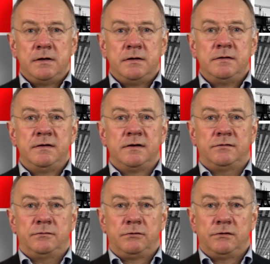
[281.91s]

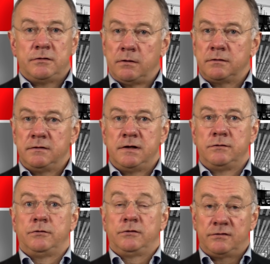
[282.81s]
This resulted in
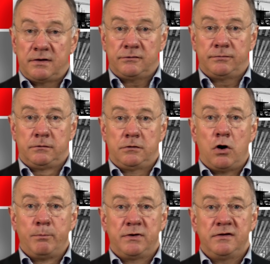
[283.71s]
successful
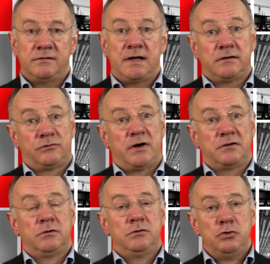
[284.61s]
companies that
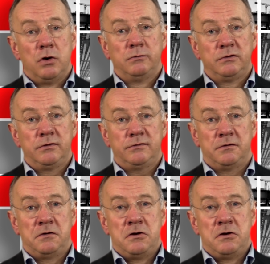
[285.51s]
attracted new owners,